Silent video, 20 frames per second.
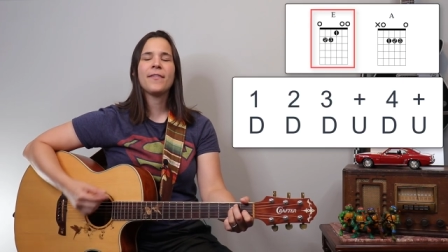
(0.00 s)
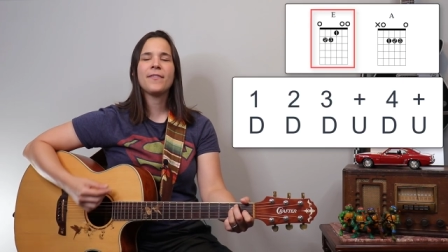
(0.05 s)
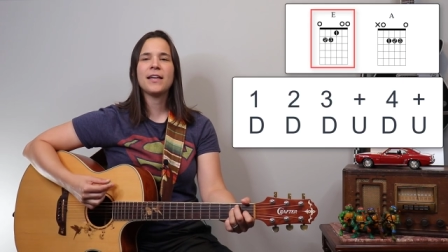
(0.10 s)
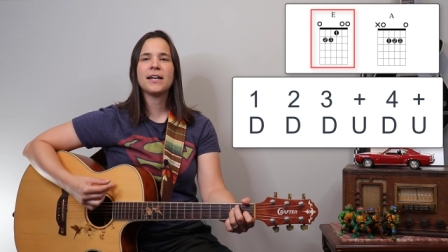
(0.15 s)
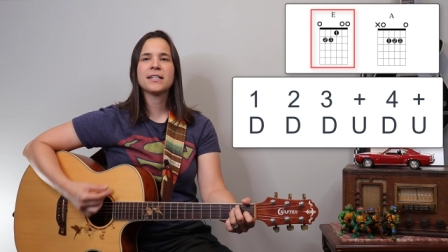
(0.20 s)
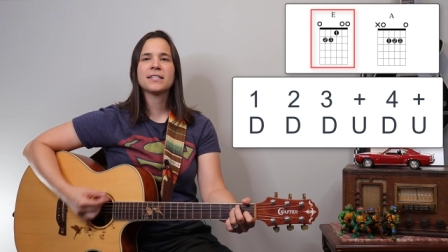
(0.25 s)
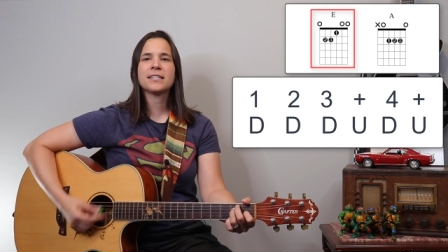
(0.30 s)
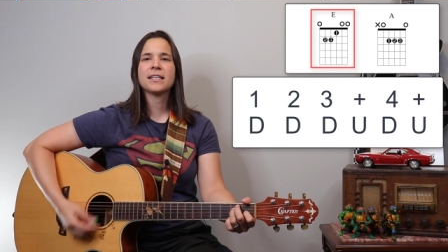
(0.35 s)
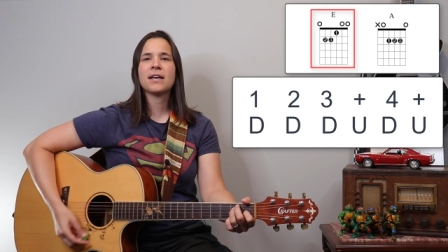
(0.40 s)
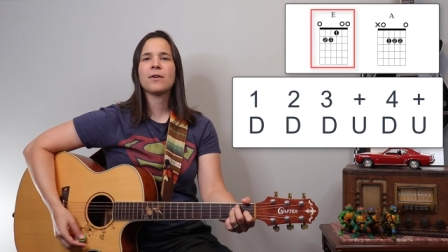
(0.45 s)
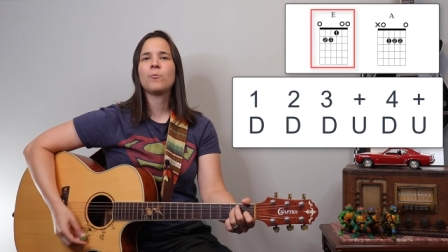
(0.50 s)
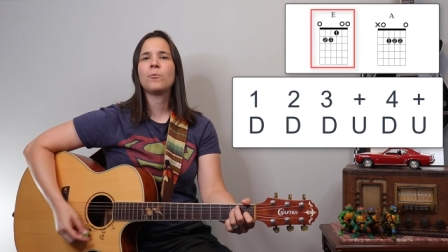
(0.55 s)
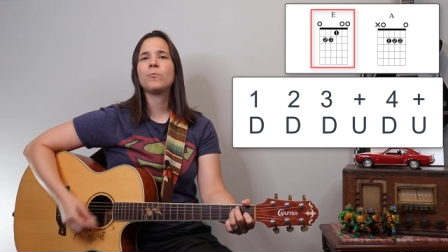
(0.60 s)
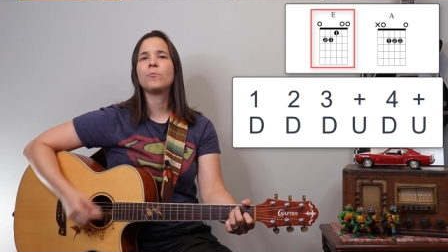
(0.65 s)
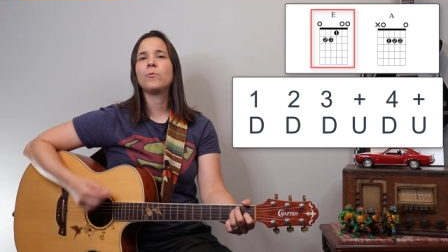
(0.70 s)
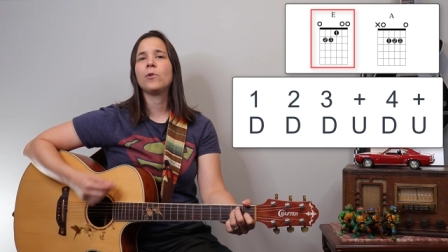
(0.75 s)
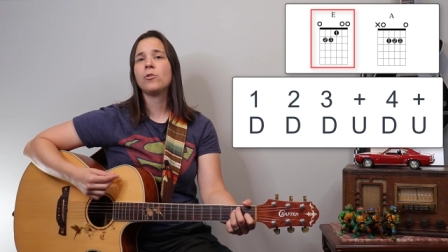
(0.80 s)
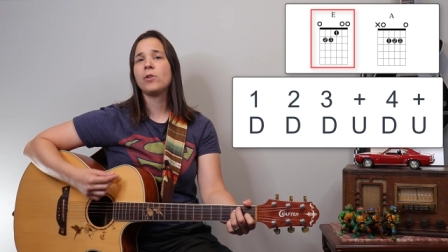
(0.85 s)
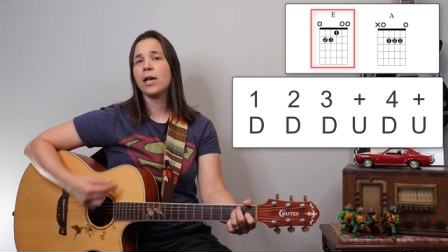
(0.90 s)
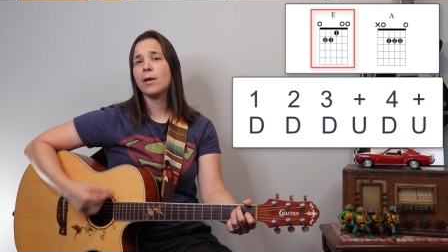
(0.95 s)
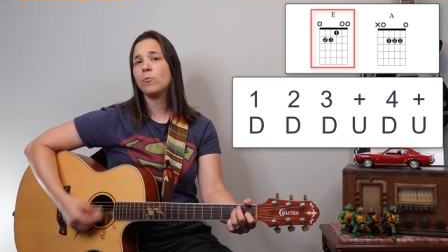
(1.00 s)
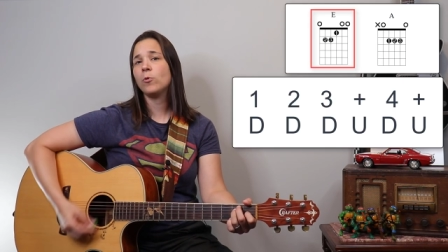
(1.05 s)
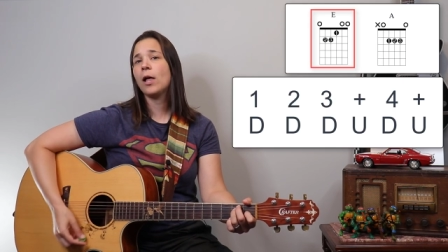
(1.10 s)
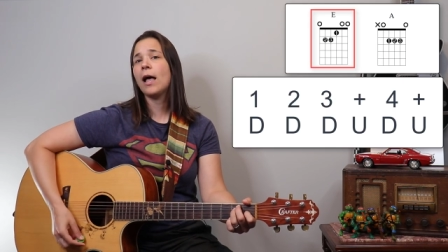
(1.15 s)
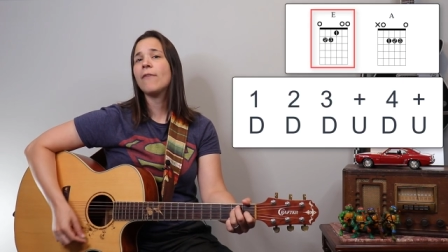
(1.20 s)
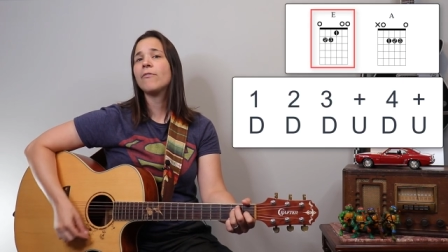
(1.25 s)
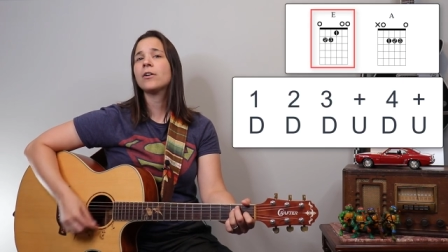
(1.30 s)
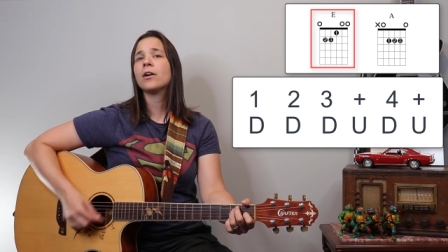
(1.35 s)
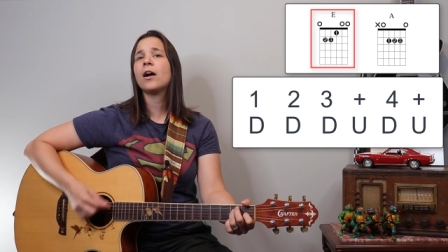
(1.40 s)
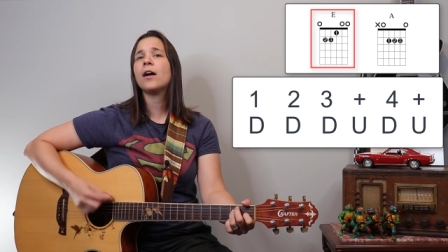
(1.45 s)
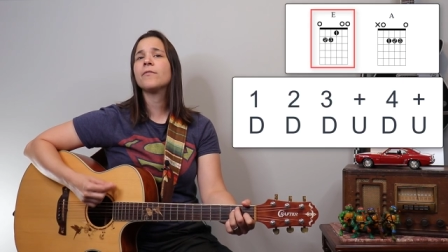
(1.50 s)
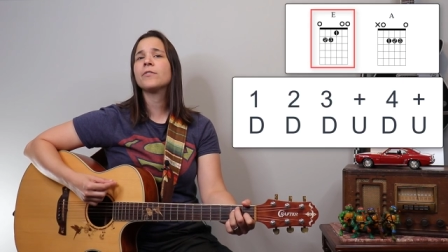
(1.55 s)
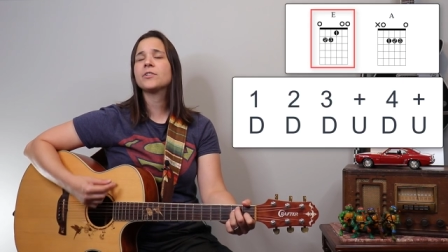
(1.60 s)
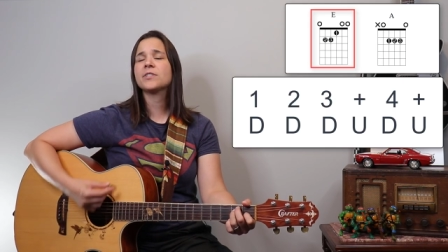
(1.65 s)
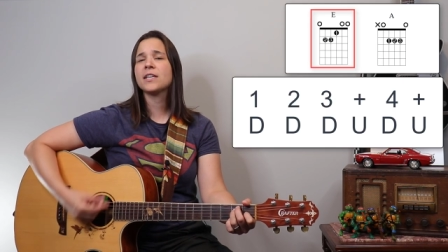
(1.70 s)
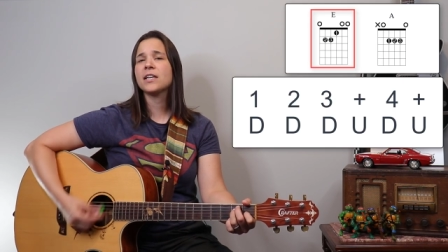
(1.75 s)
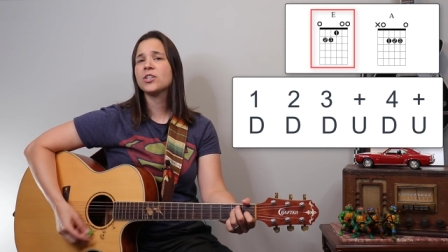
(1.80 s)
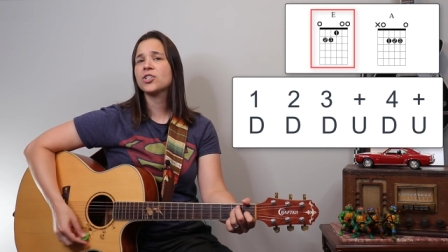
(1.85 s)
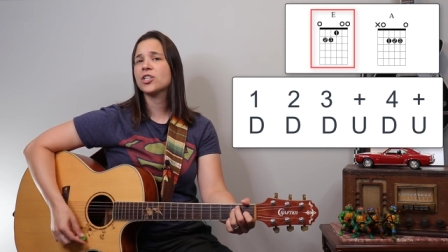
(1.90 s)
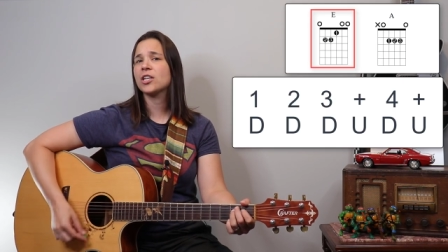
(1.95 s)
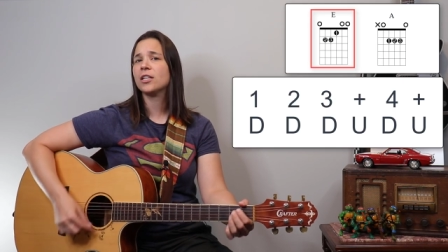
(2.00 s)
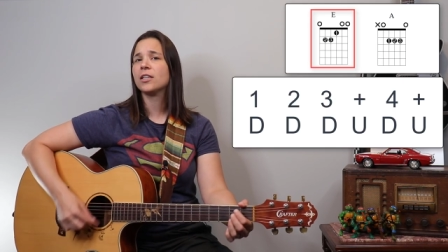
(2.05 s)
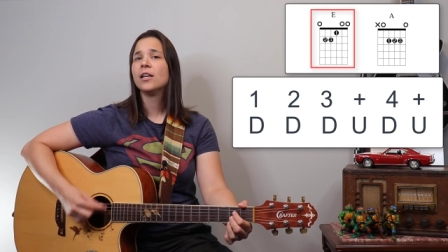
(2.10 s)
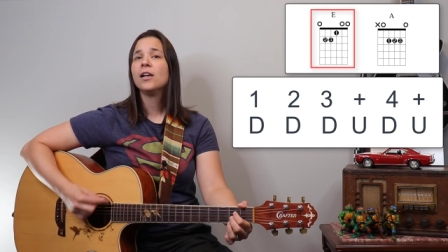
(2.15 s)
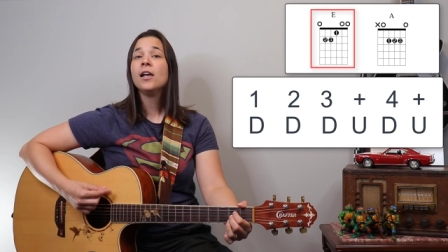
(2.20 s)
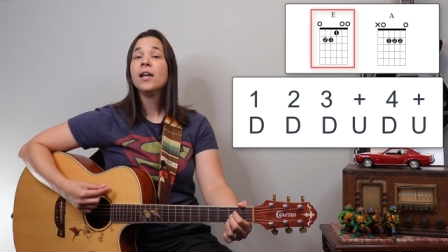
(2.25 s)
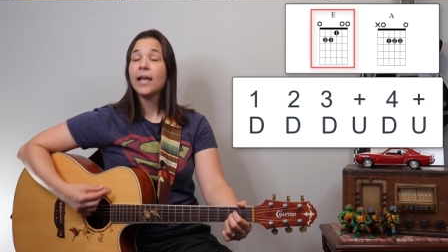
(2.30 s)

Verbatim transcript: And then it's like, okay, we'll have a conversation.